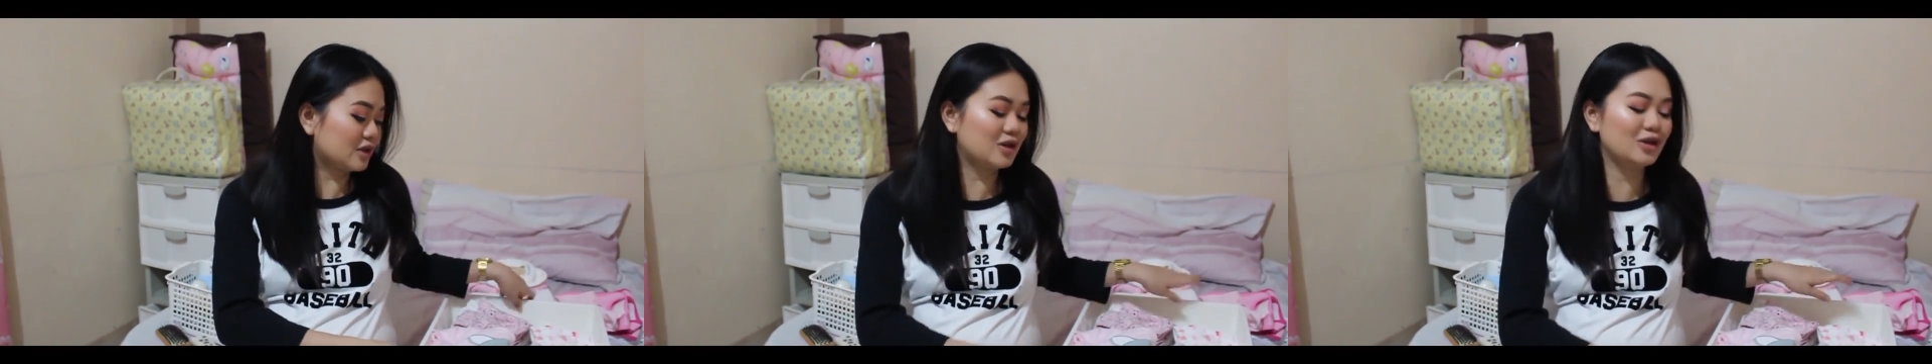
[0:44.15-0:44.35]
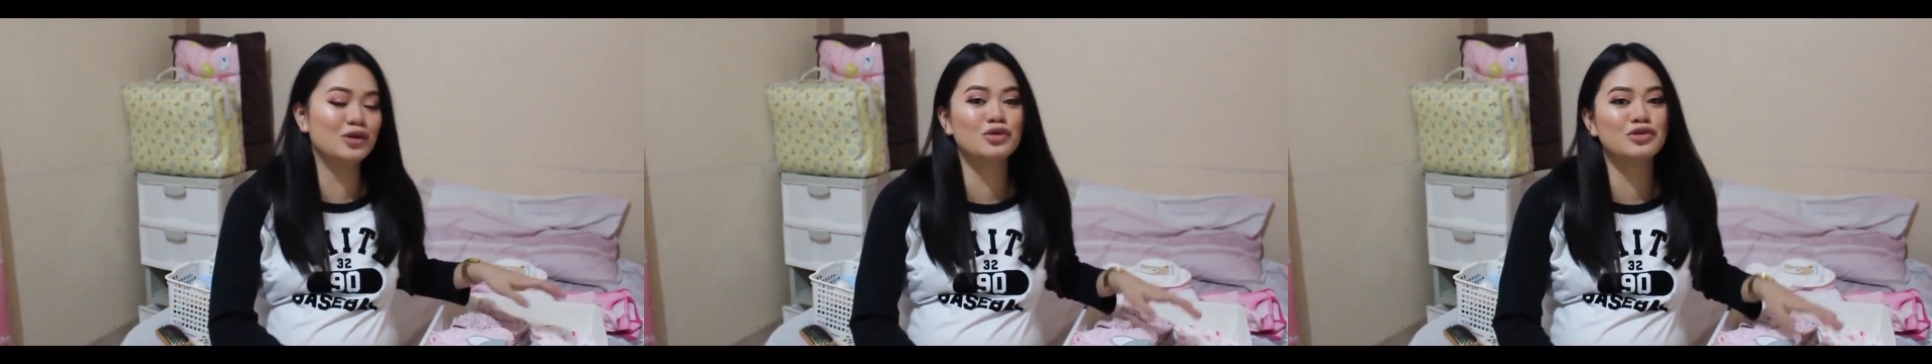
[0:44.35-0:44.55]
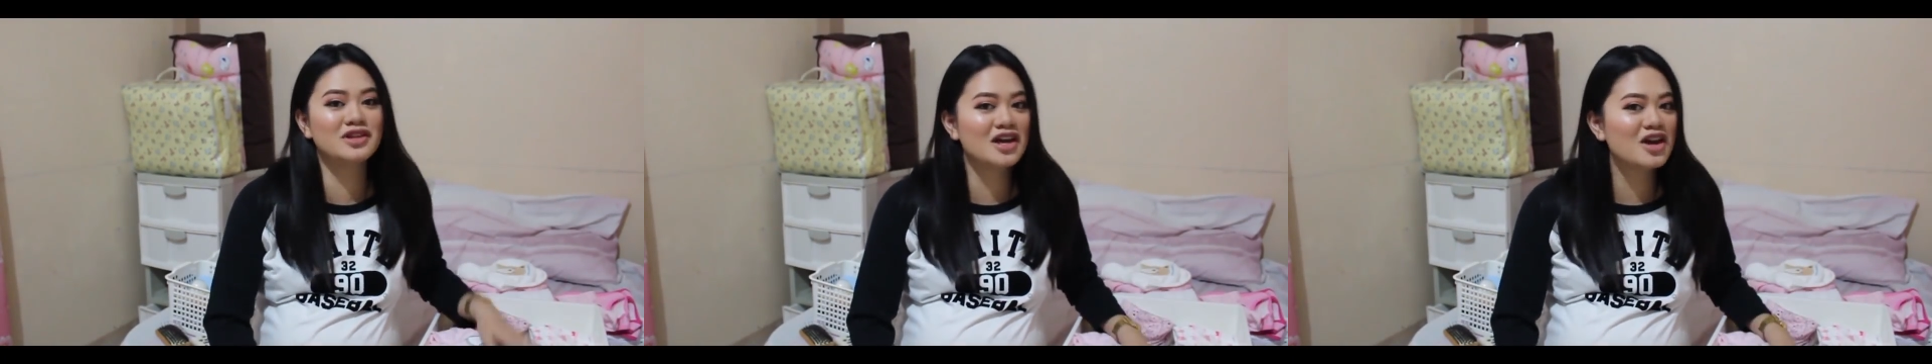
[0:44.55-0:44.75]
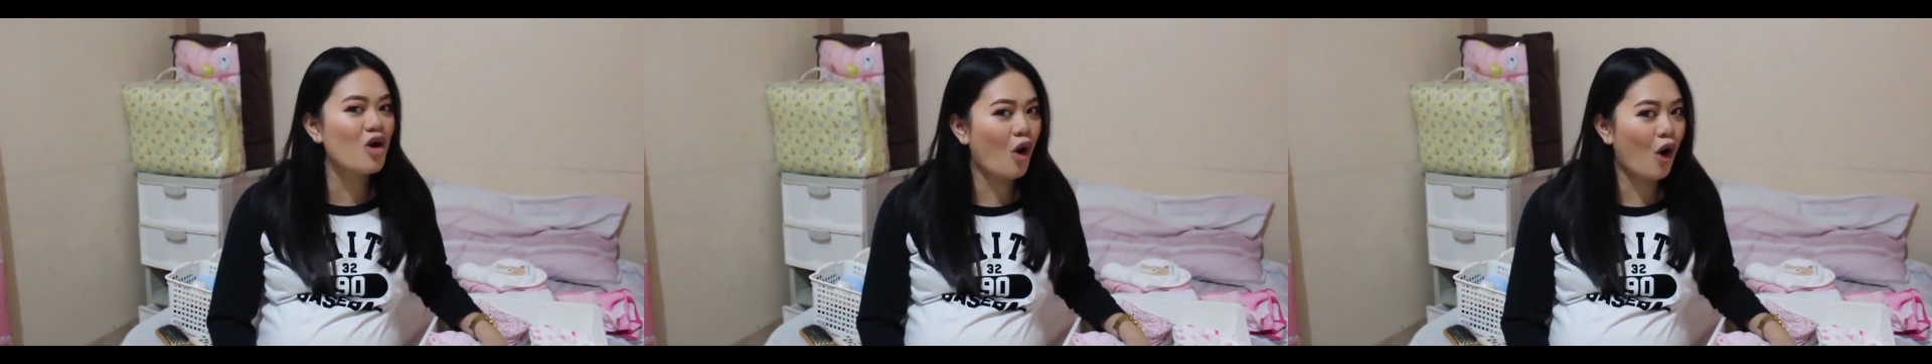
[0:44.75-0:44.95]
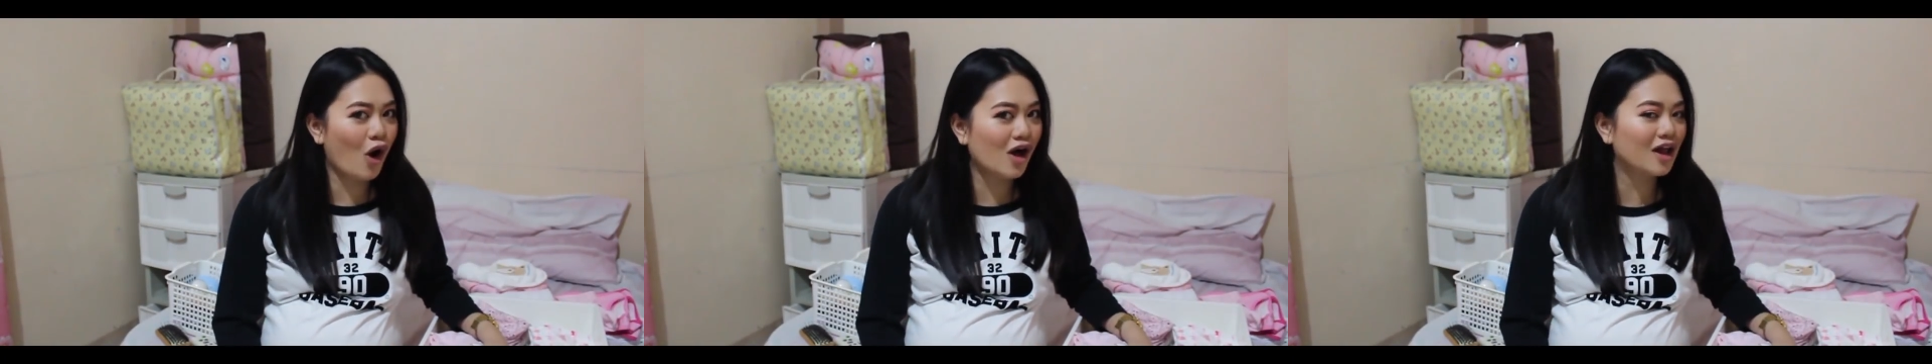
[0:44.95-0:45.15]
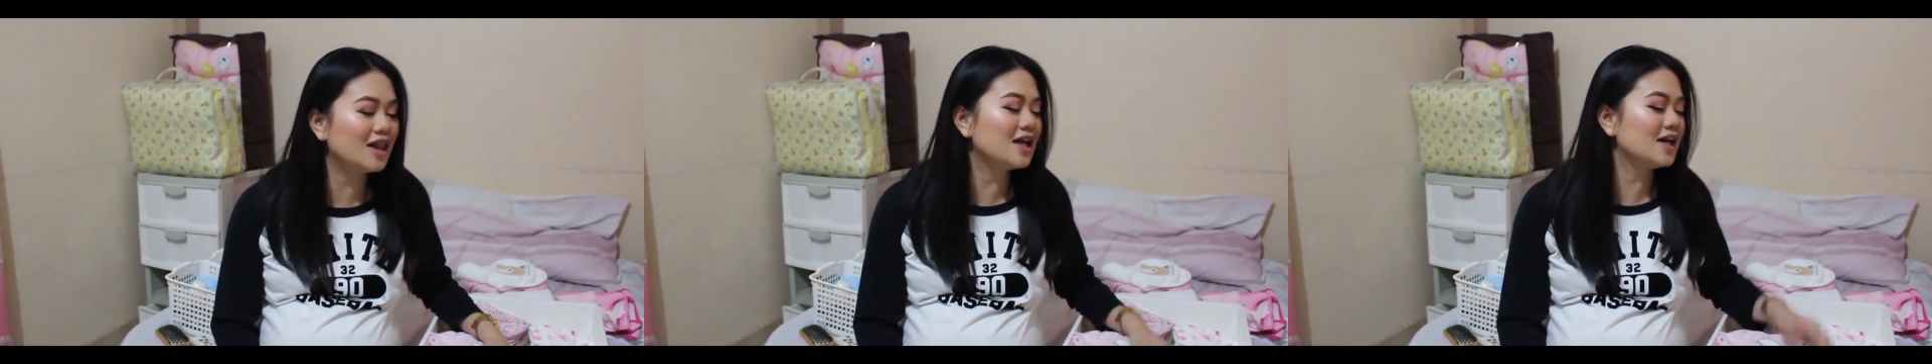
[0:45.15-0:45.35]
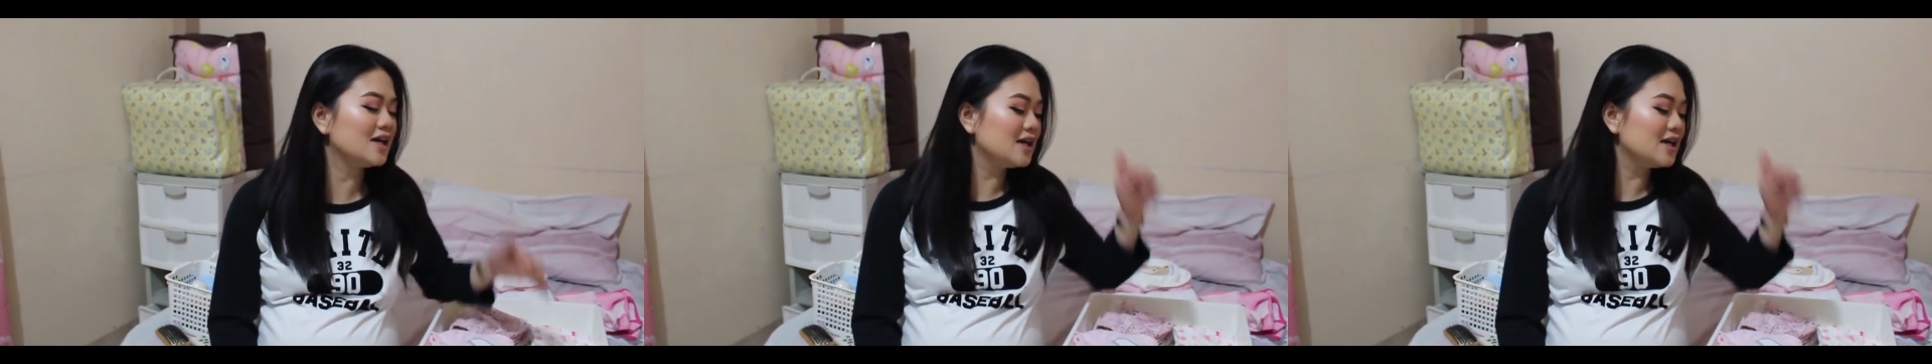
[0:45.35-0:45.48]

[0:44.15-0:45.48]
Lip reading: clothing haul.